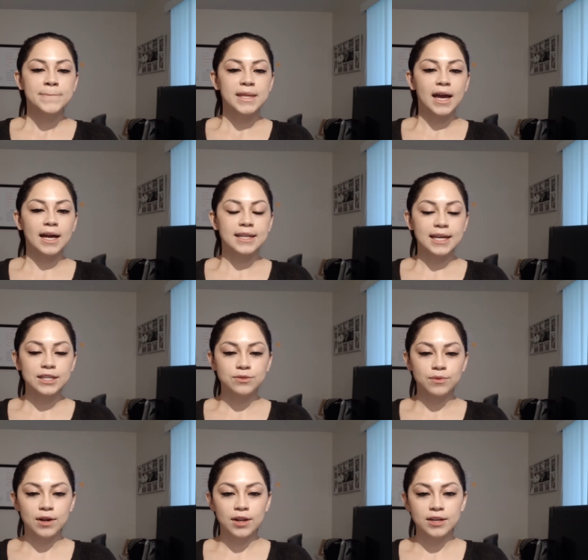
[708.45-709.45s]
Uh, next
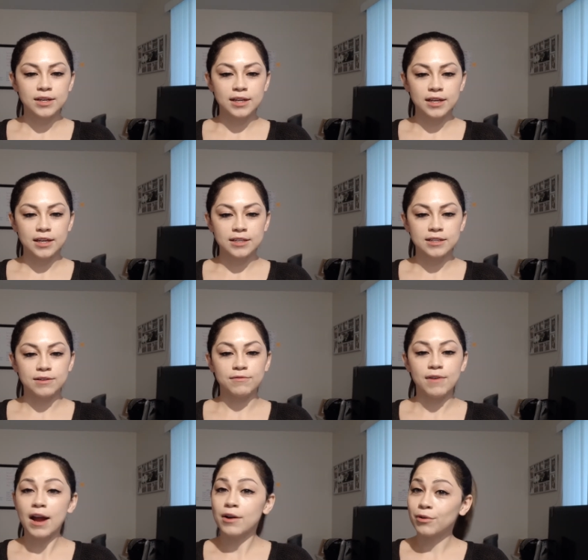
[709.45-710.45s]
one is an
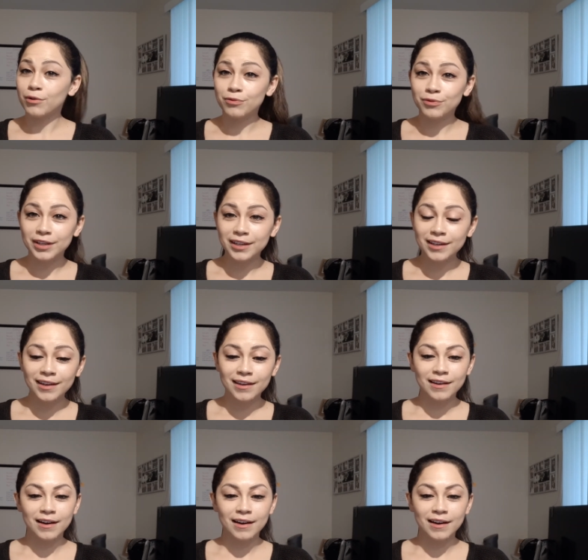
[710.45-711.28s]
enviro fee.